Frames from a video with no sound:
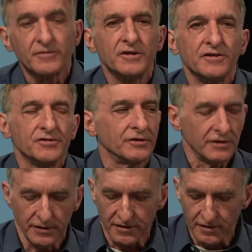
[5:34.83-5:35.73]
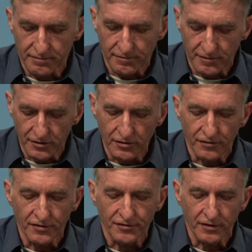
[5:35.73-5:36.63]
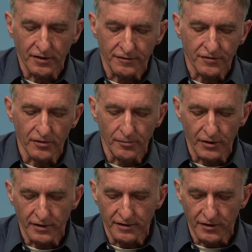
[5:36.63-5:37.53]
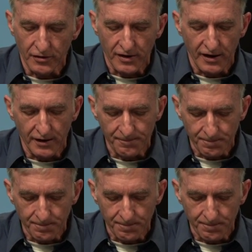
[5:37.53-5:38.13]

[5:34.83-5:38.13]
teacher at the University of Cumbria in the UK.